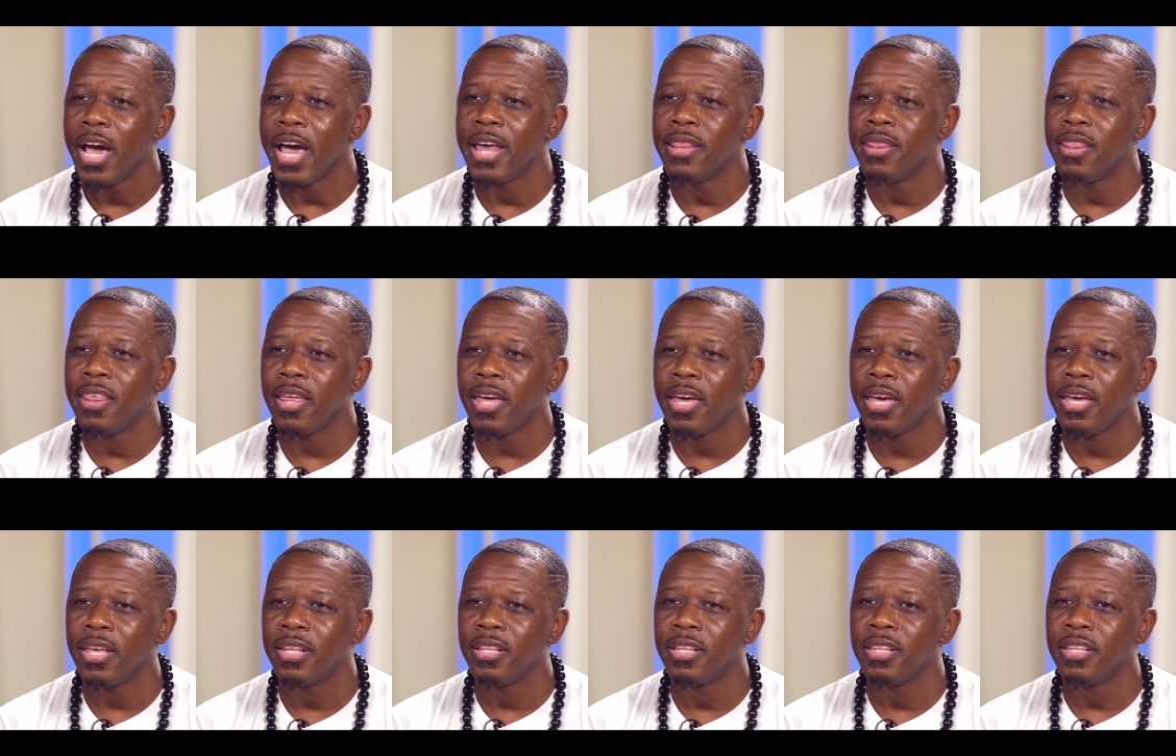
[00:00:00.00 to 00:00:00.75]
and
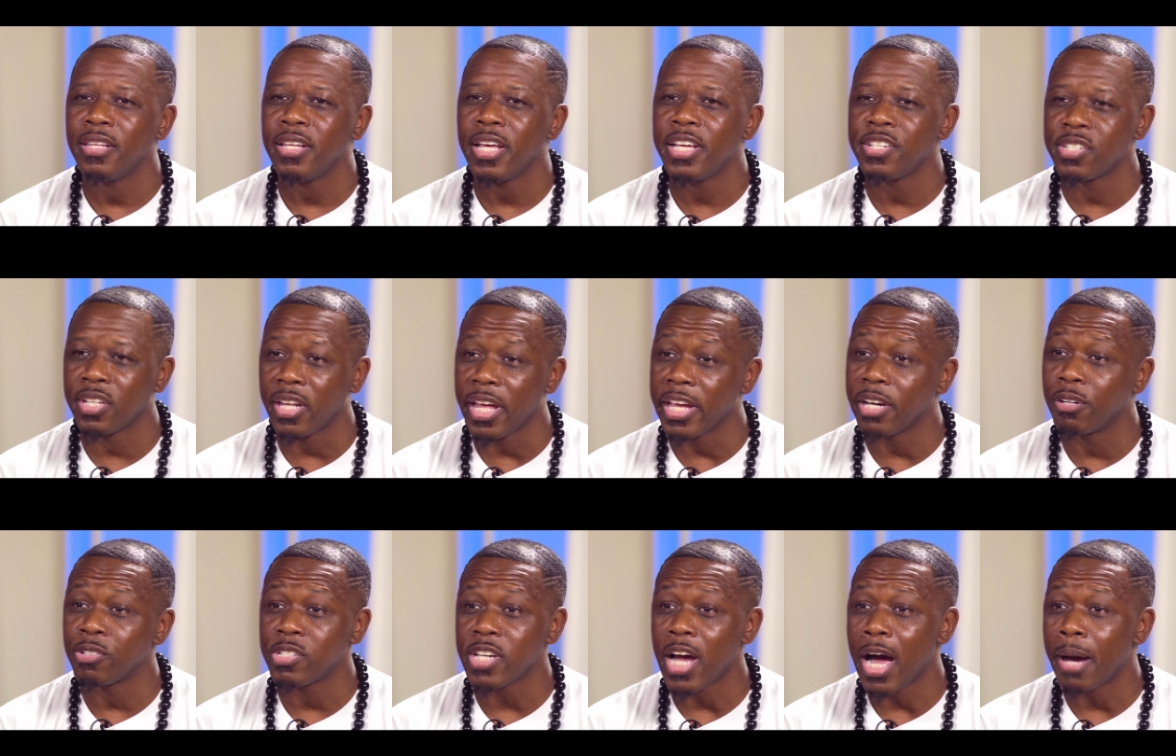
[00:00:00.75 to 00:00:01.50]
then he's
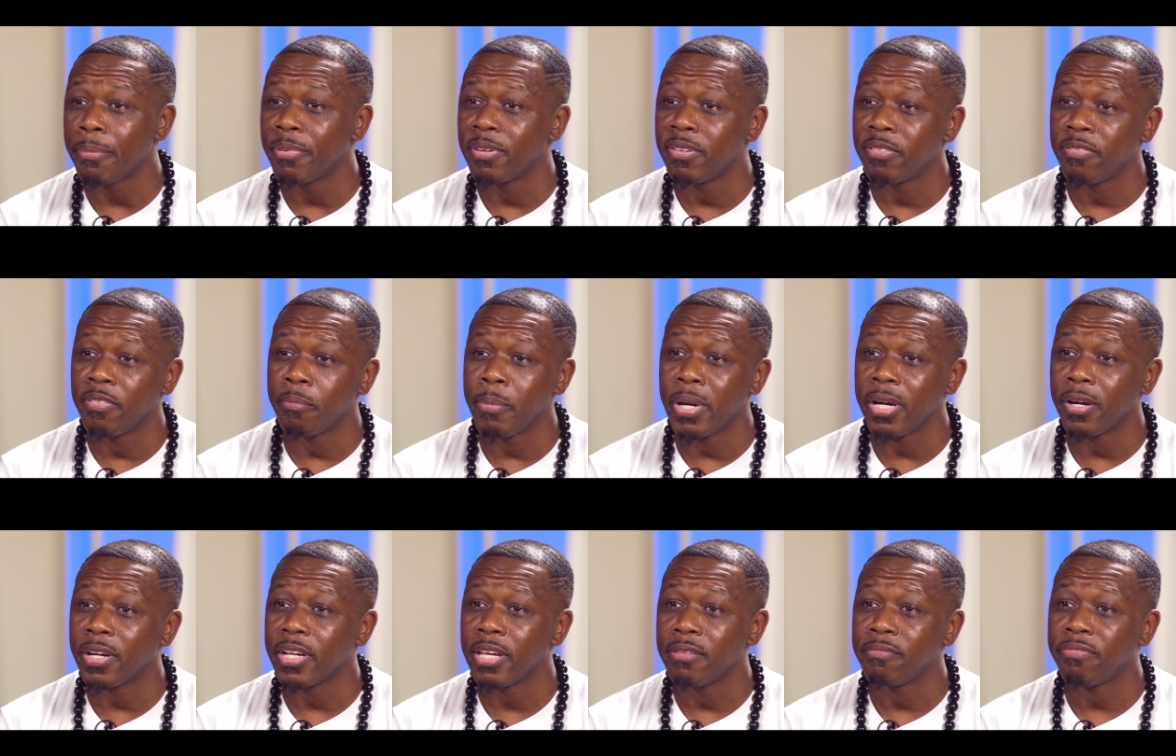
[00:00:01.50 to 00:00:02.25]
laying on top of an
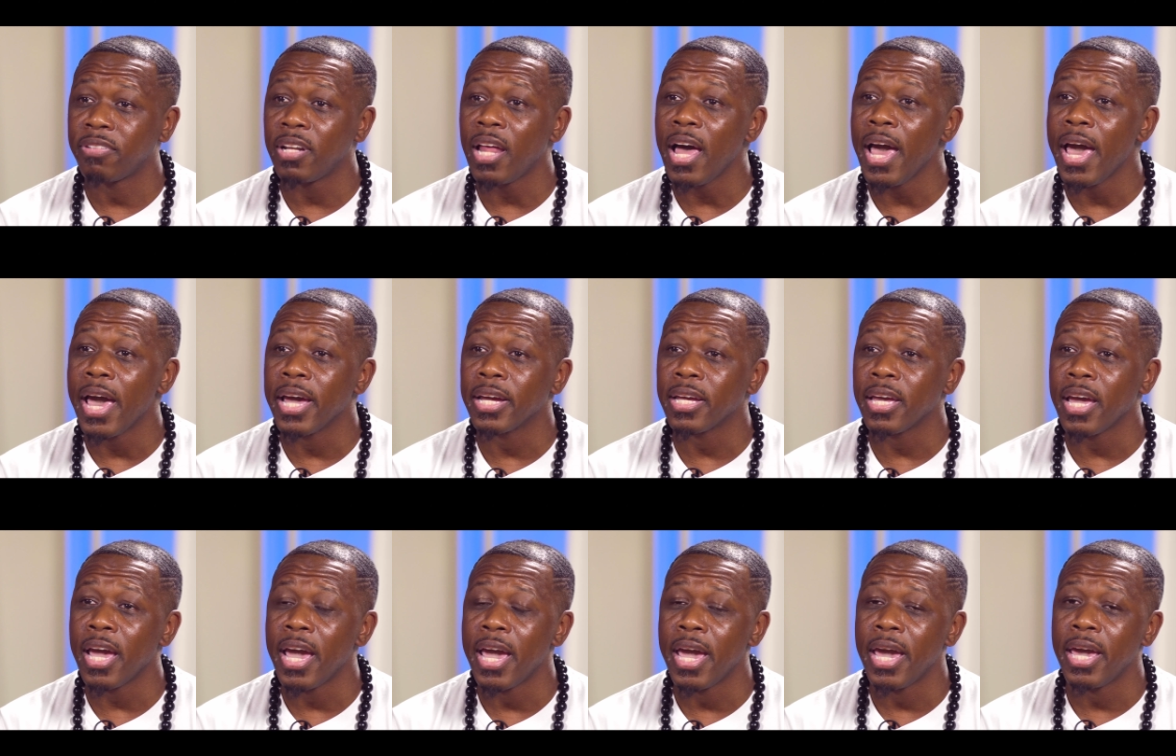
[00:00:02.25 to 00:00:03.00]
American flag,
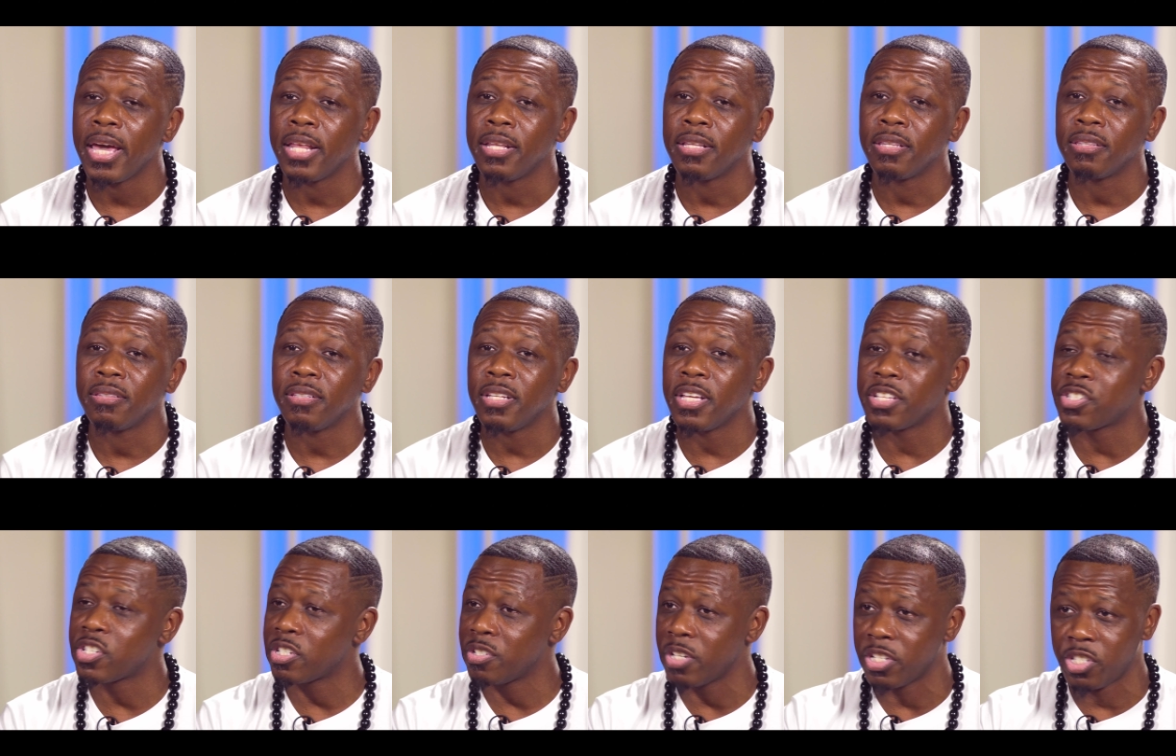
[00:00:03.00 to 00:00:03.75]
and
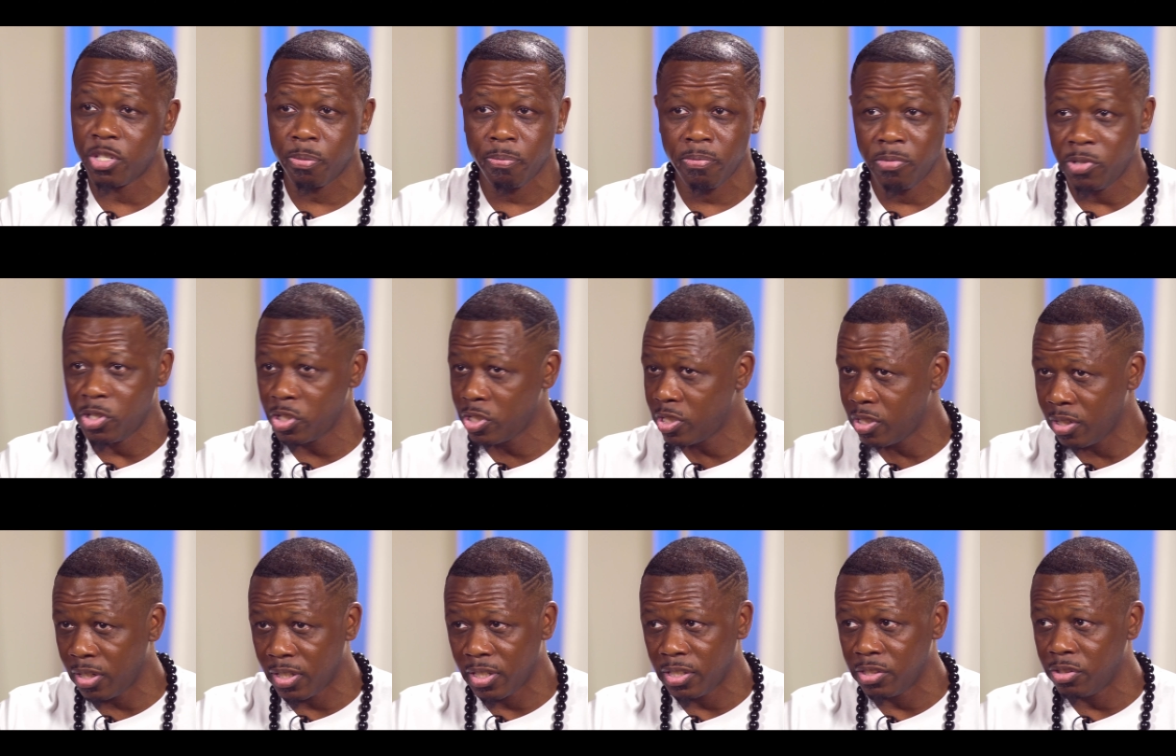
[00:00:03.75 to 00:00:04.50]
it's it's
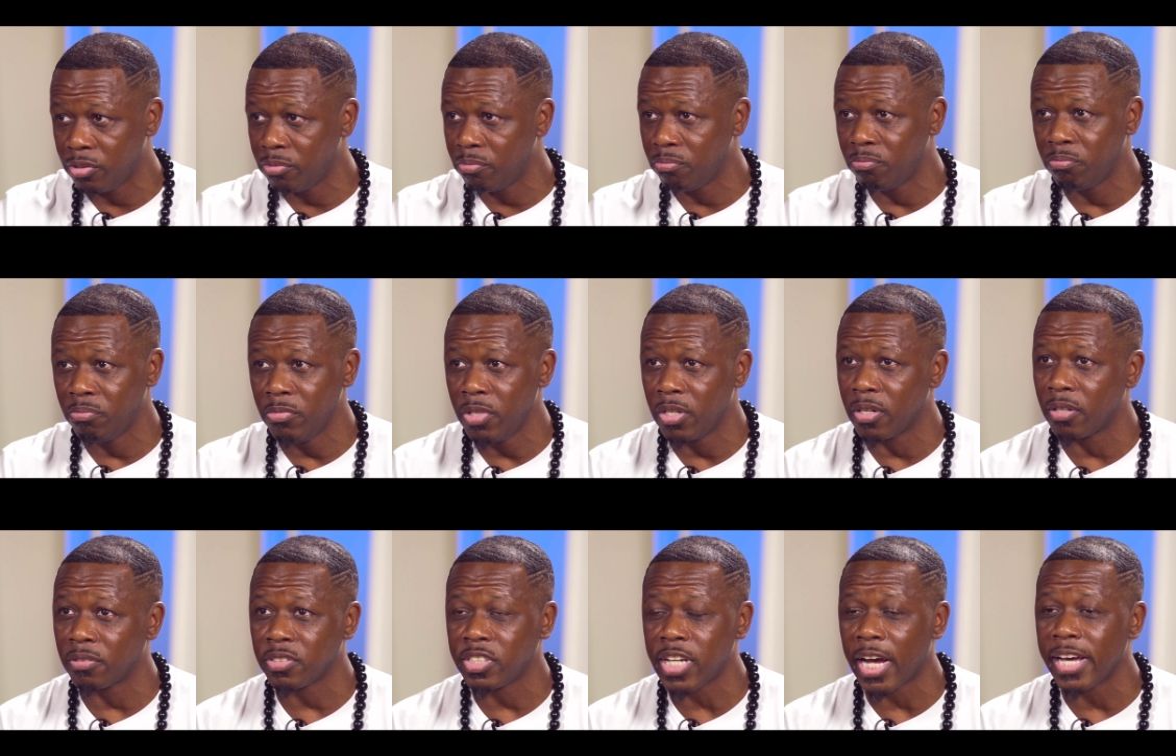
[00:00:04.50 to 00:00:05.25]
just a you
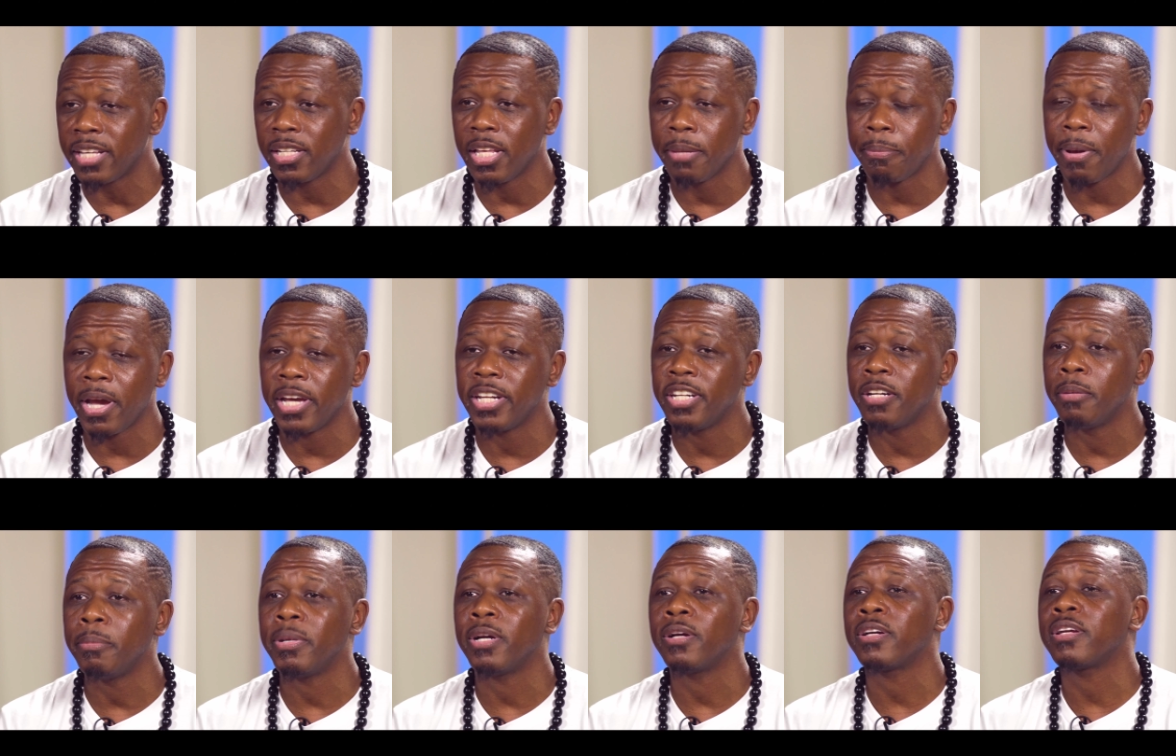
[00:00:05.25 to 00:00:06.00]
know tightly
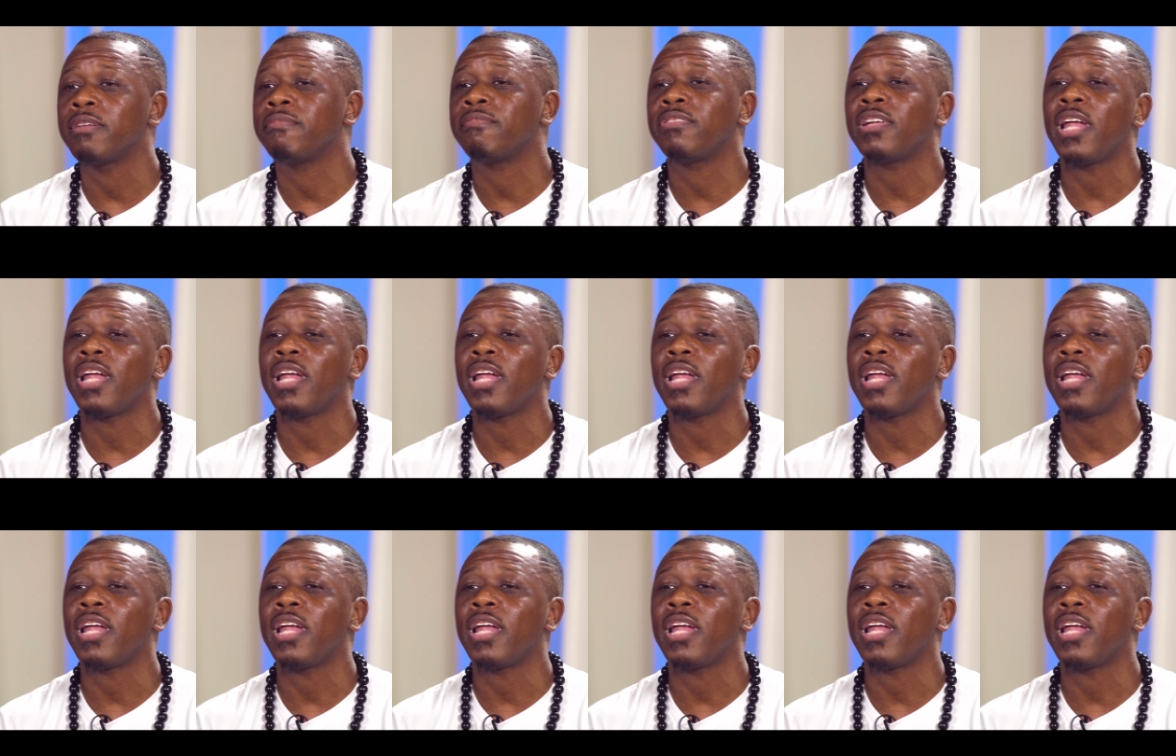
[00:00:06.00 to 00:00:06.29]
painted American